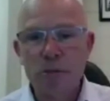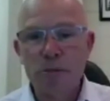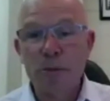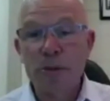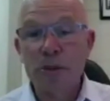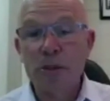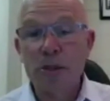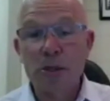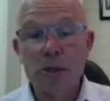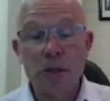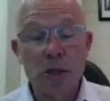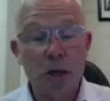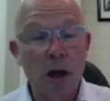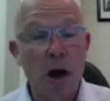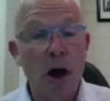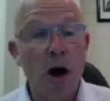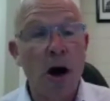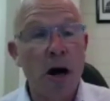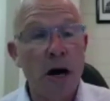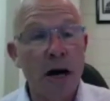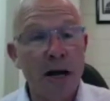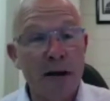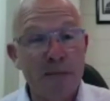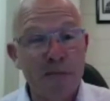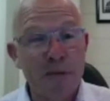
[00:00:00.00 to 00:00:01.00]
this business, and
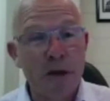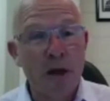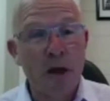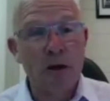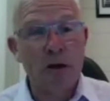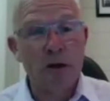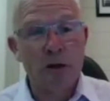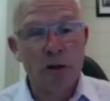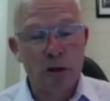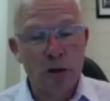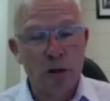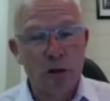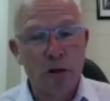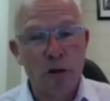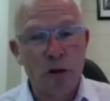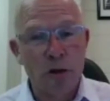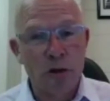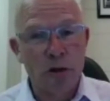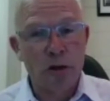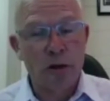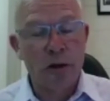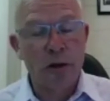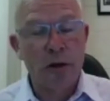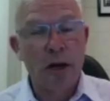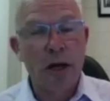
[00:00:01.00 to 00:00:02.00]
I am going to
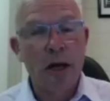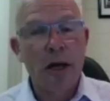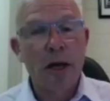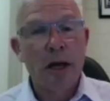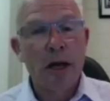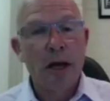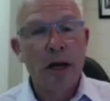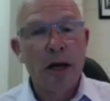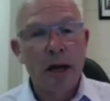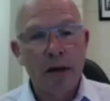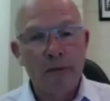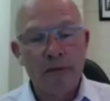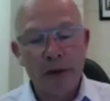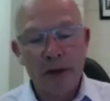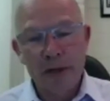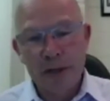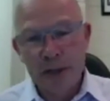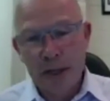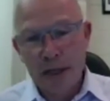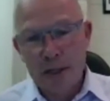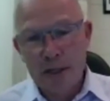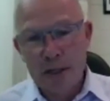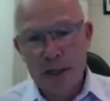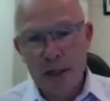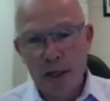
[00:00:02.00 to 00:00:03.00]
earn a
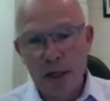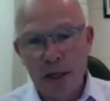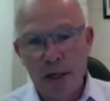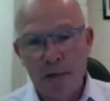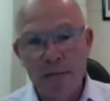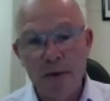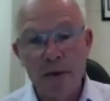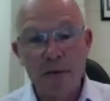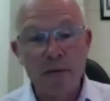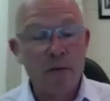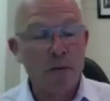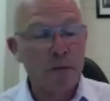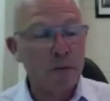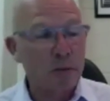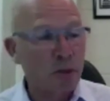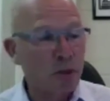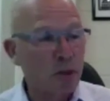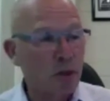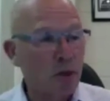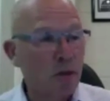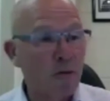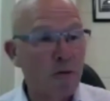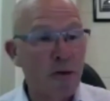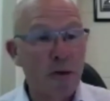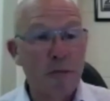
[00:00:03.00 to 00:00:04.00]
fantastic living for
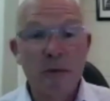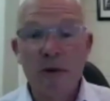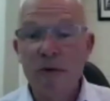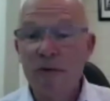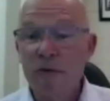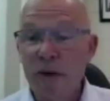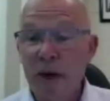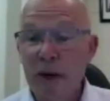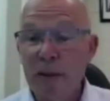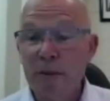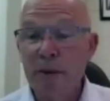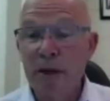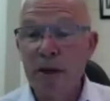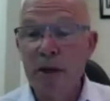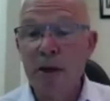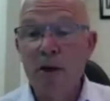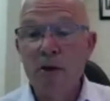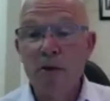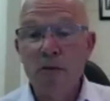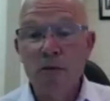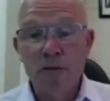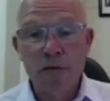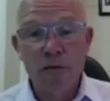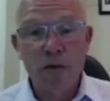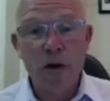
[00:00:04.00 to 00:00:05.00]
myself and my family
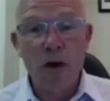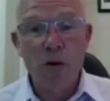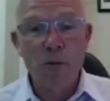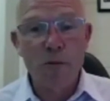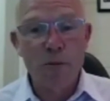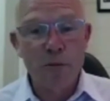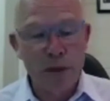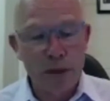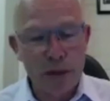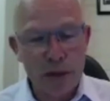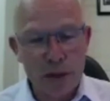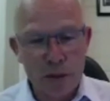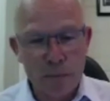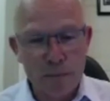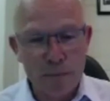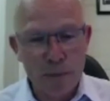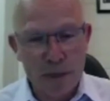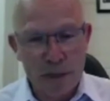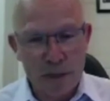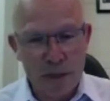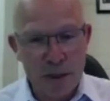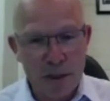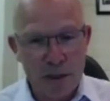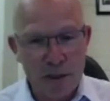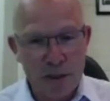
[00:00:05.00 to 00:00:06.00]
from this
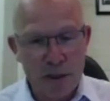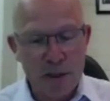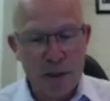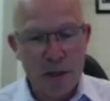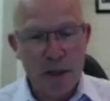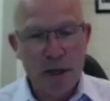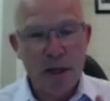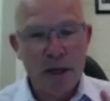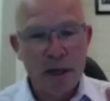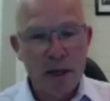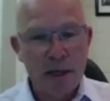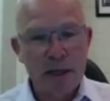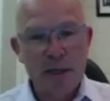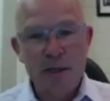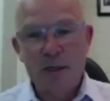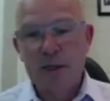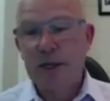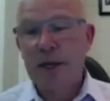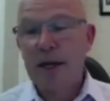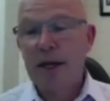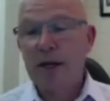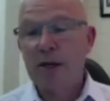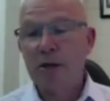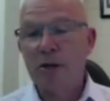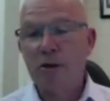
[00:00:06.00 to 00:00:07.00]
business. And that's
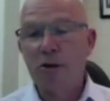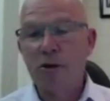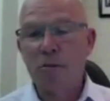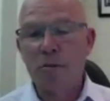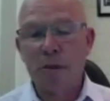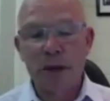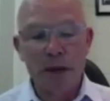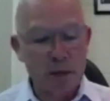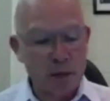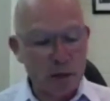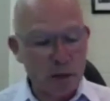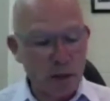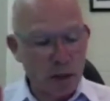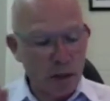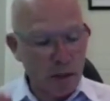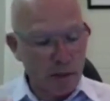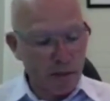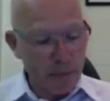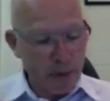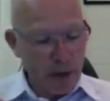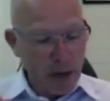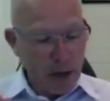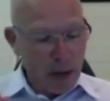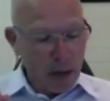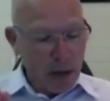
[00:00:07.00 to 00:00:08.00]
down to you, mate.
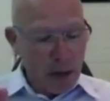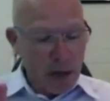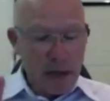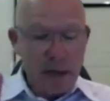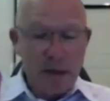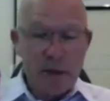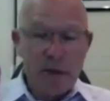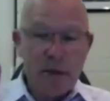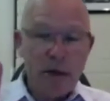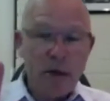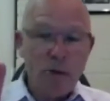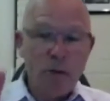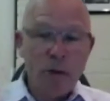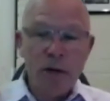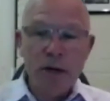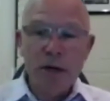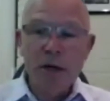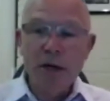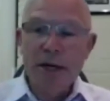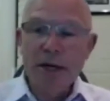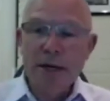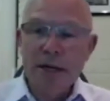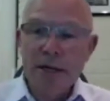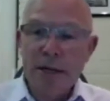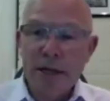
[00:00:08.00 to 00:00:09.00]
So I want to
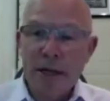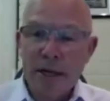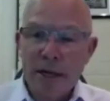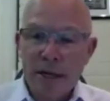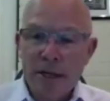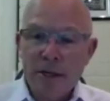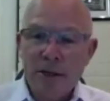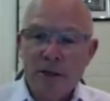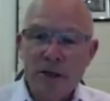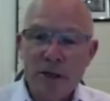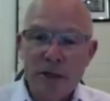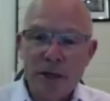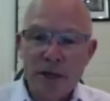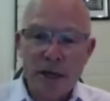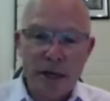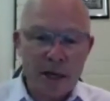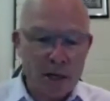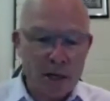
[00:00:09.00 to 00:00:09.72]
lead into the